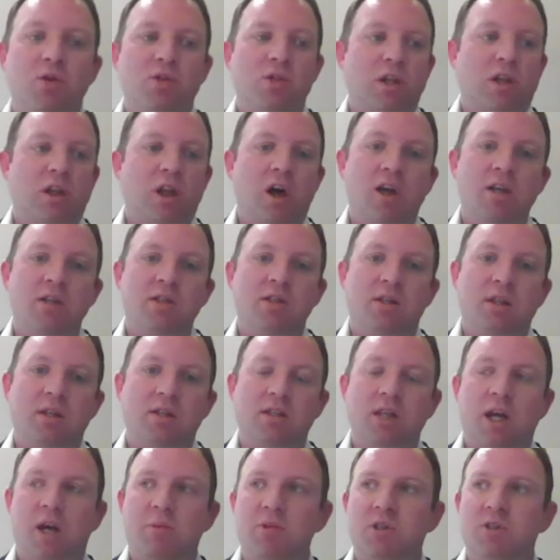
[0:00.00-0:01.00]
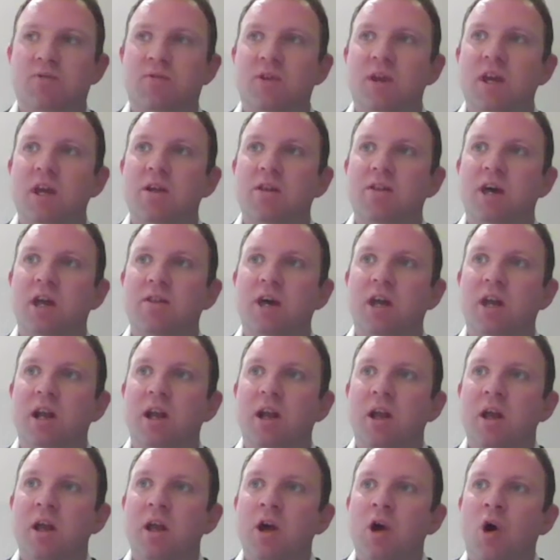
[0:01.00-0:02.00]
utilised in this type of sphere.
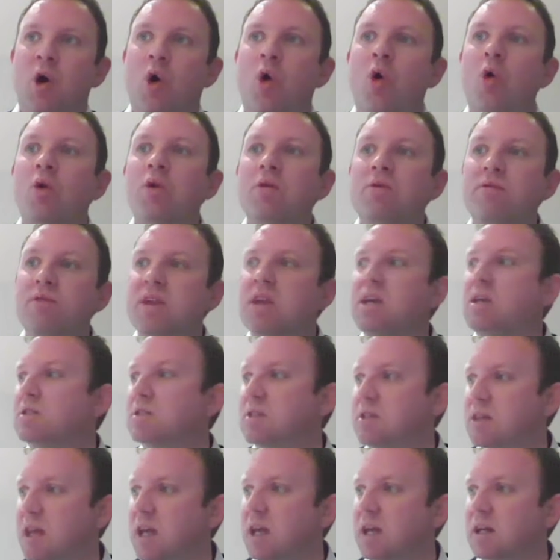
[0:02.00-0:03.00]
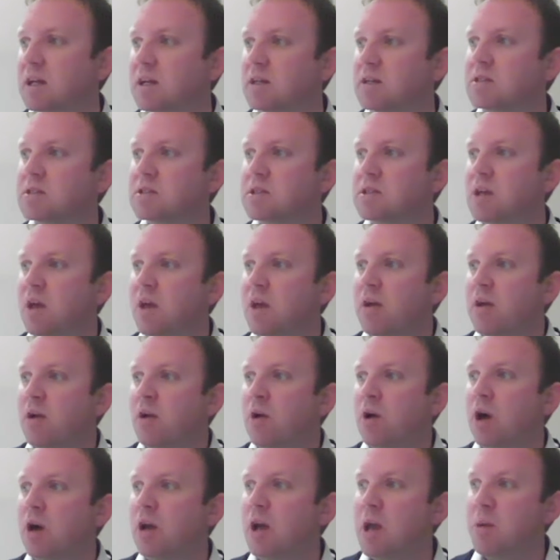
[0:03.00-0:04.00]
That all of these things,
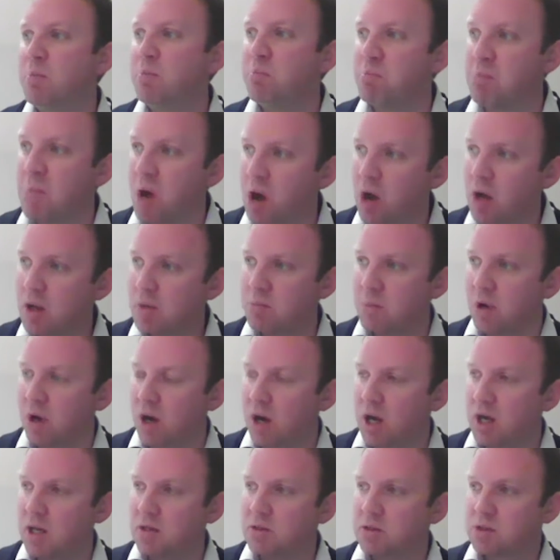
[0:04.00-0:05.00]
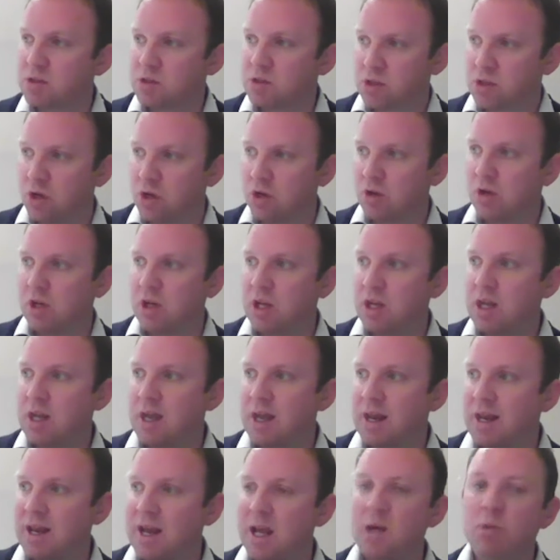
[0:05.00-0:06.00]
in my mind, certainly
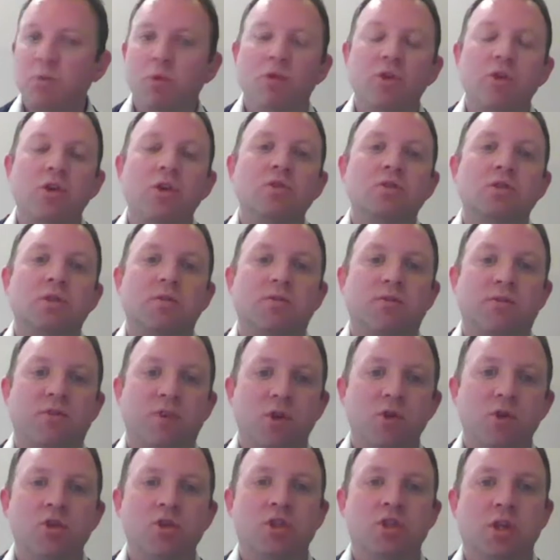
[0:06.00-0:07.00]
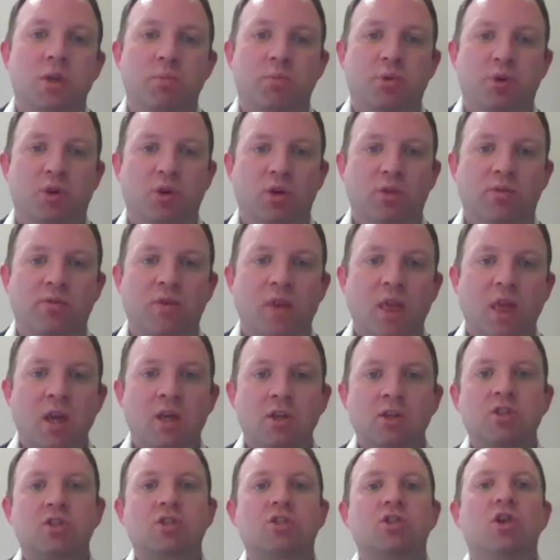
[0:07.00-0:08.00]
enable you to future-proof,
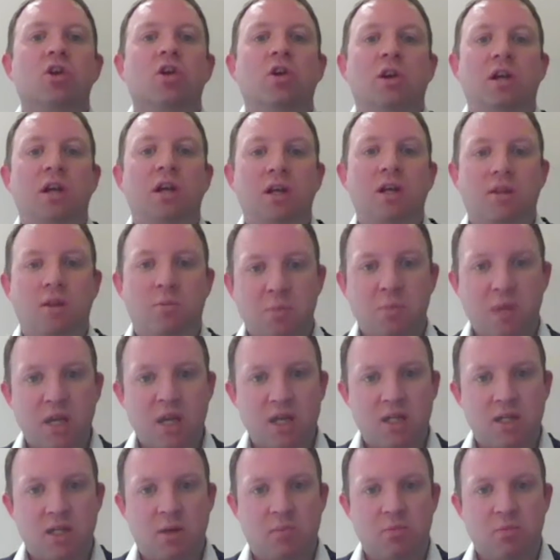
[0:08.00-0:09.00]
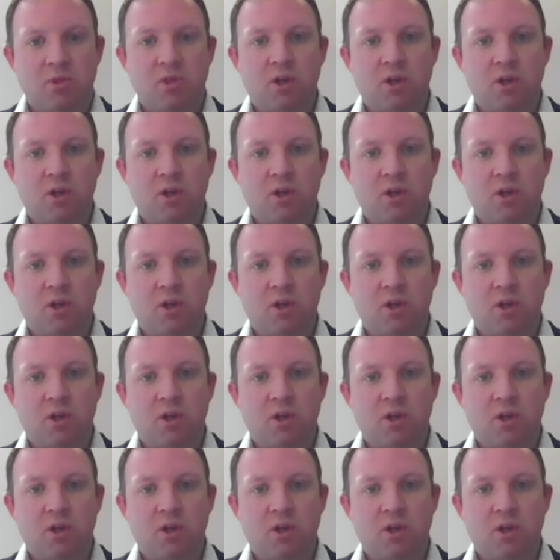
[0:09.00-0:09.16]
certainly in the medium